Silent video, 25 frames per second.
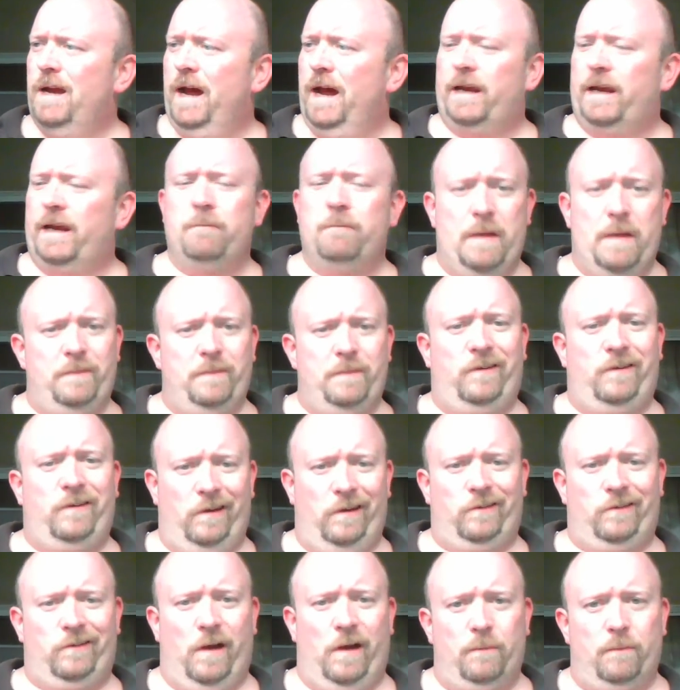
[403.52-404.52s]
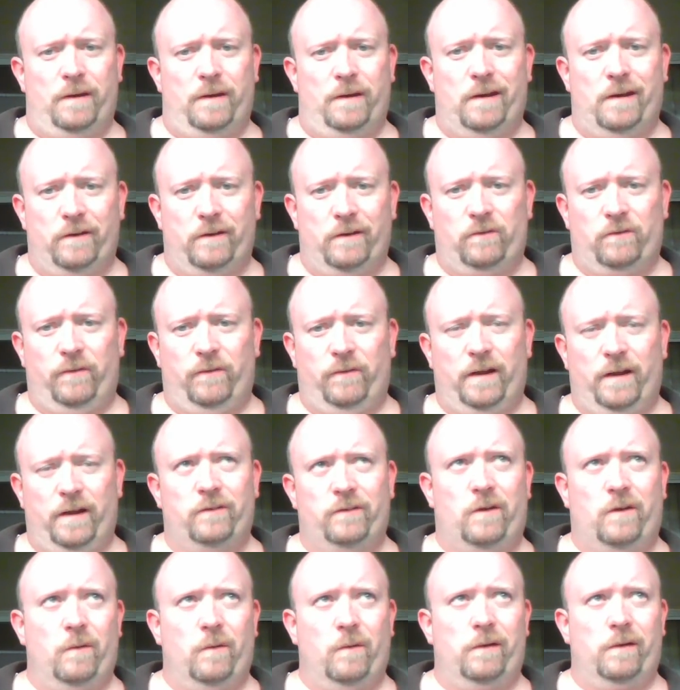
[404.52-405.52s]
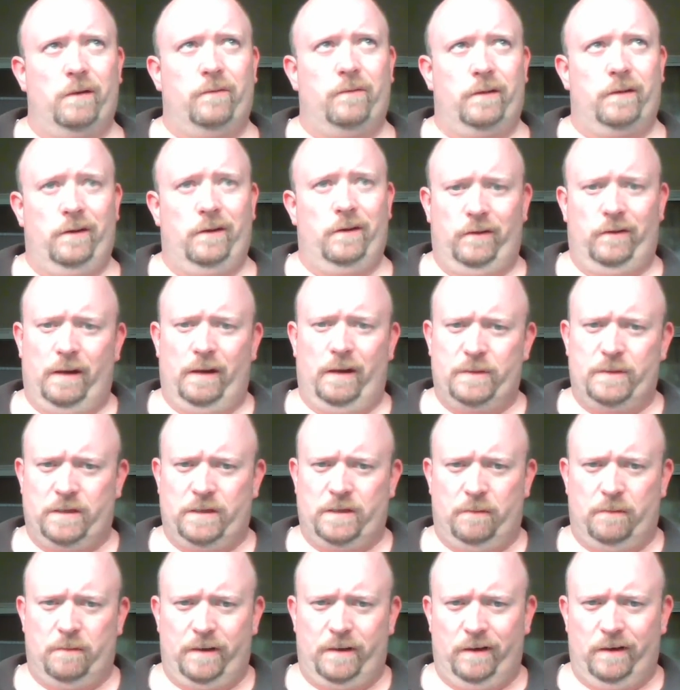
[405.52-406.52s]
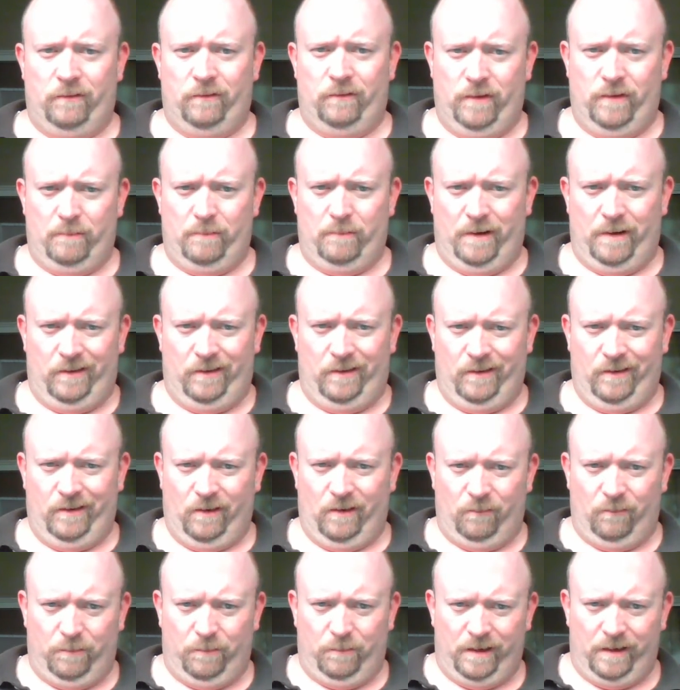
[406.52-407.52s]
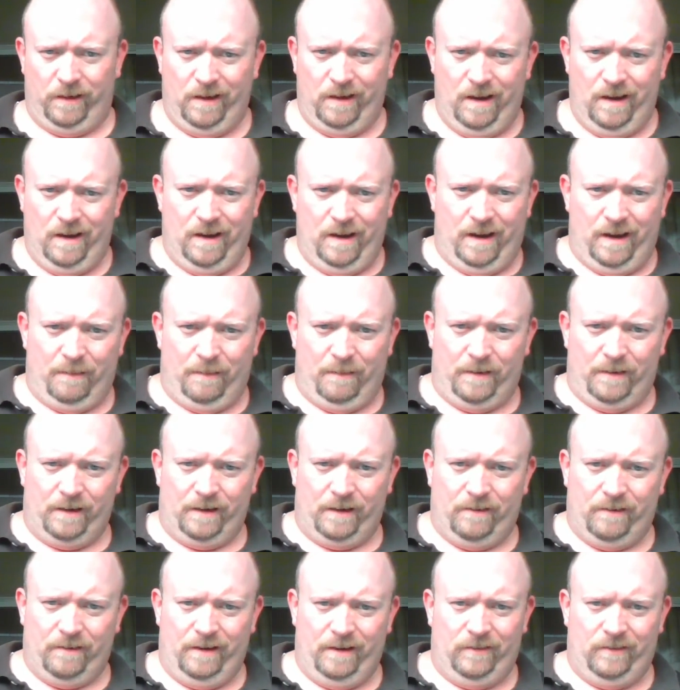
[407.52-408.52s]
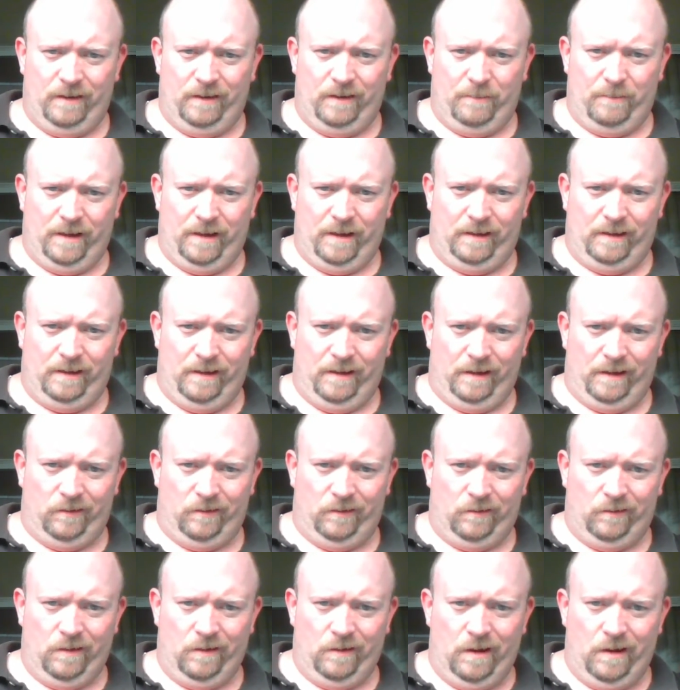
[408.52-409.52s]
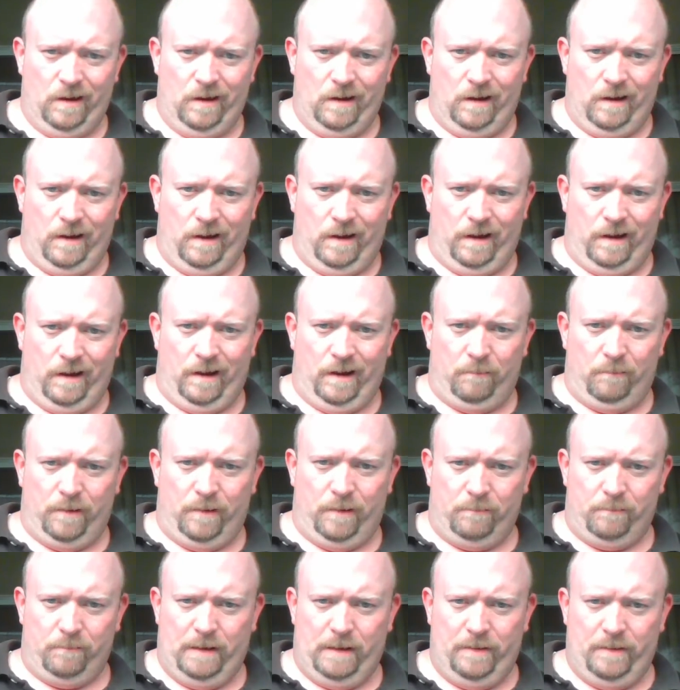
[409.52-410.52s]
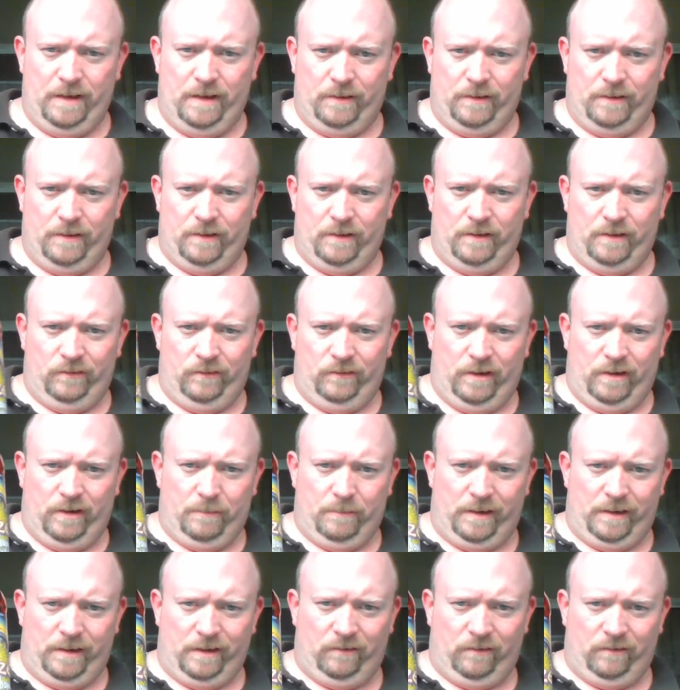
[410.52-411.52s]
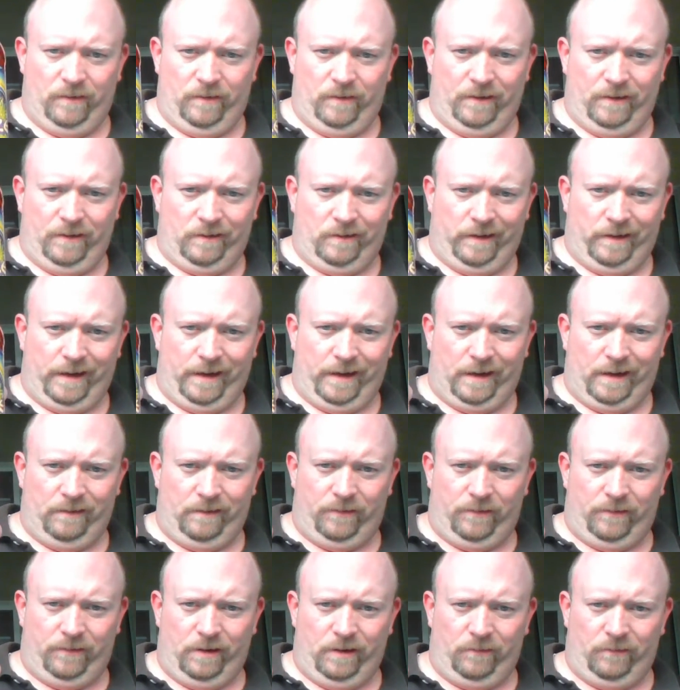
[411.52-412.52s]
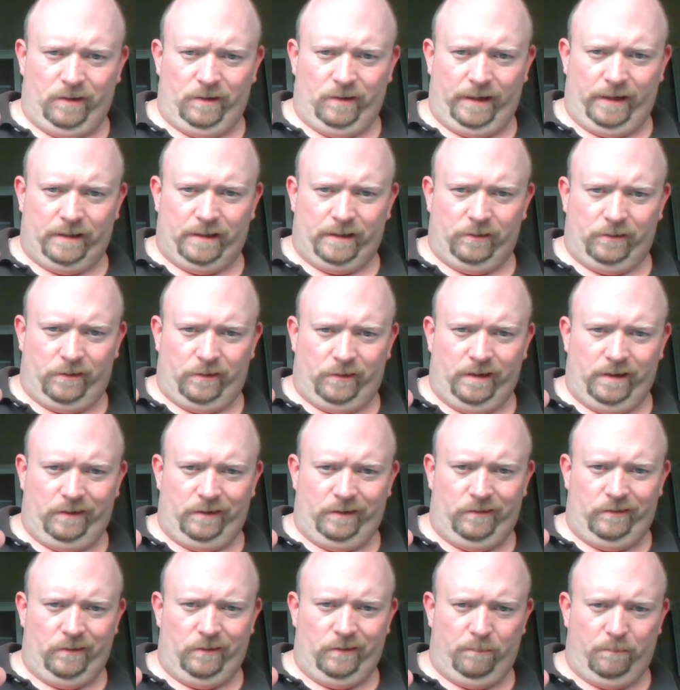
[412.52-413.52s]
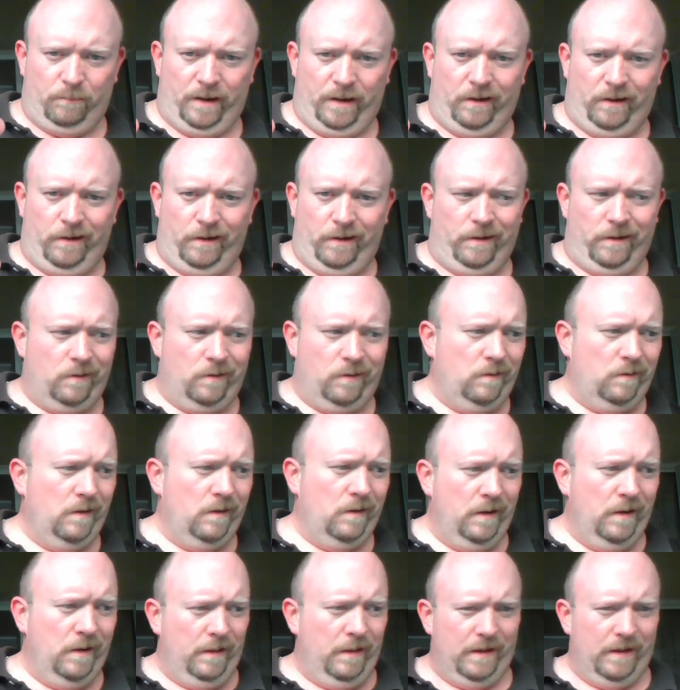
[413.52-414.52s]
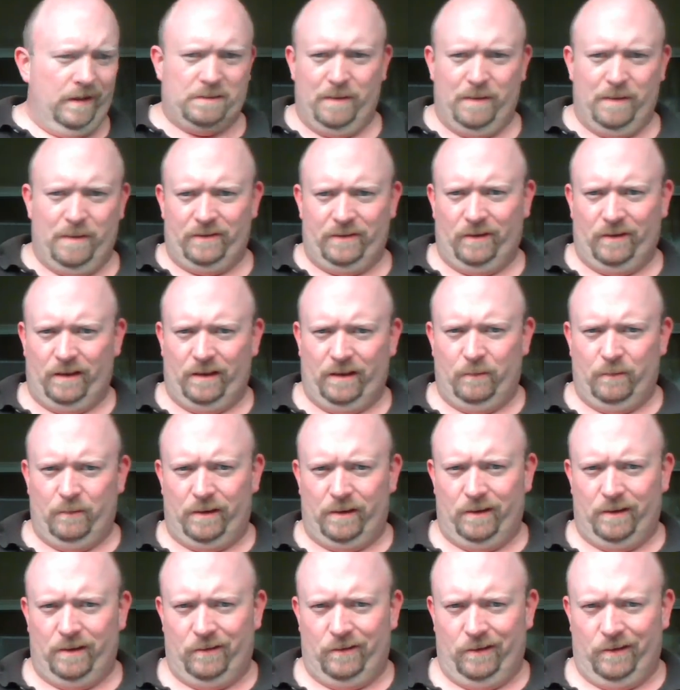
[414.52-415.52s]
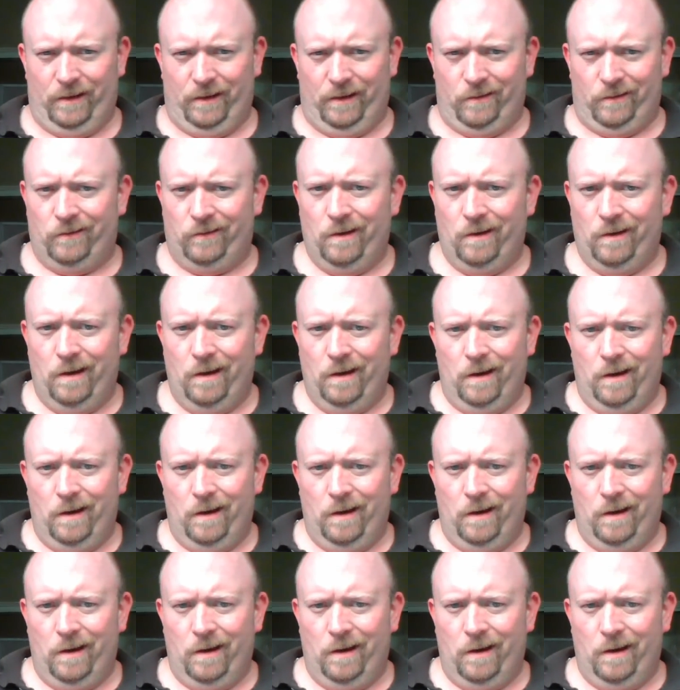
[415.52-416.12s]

I could maybe see zombie dust fans going for this, and I'm a zombie dust fan myself, but I'm not crazy about this. Uh, but maybe other zombie dust fans that like it. If you if you like a little kick to your pale ale, that's basically what this is.